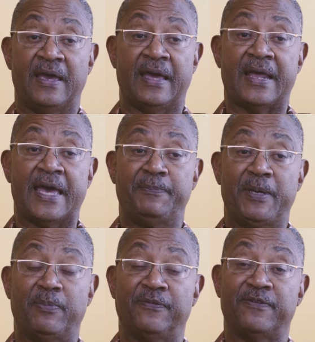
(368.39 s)
And I had
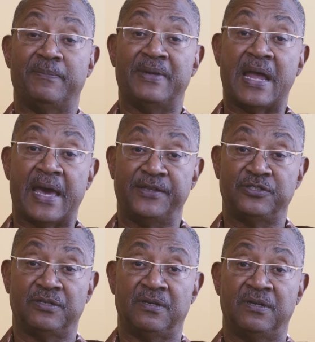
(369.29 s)
people from
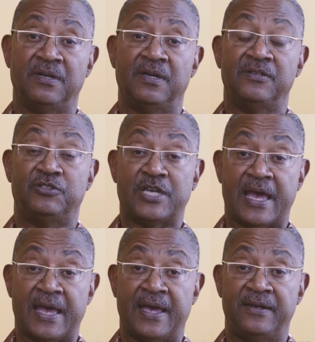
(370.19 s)
Niger,
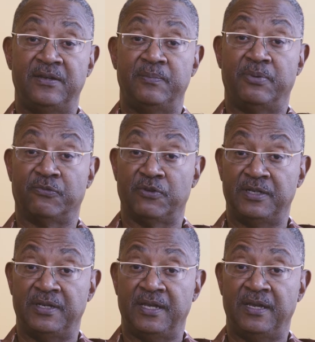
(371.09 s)
Chad,
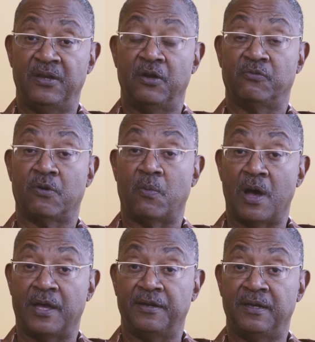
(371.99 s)
Burundi,
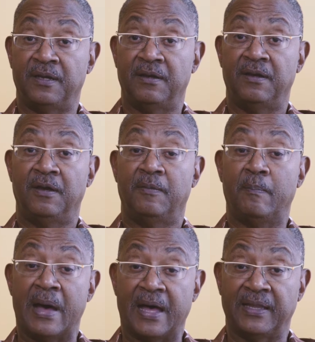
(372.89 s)
Rwanda,
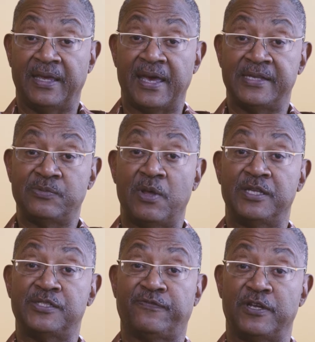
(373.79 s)
Mali, as well
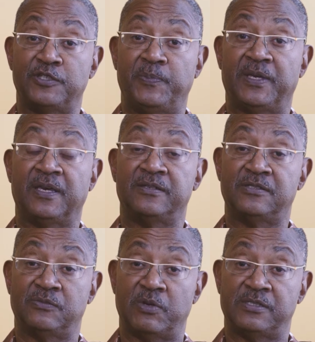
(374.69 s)
as French-speaking
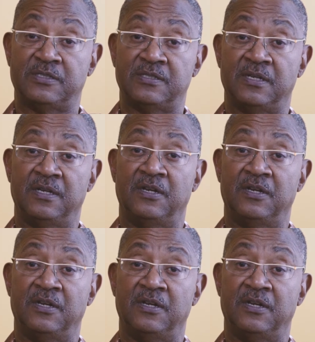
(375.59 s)
Swiss,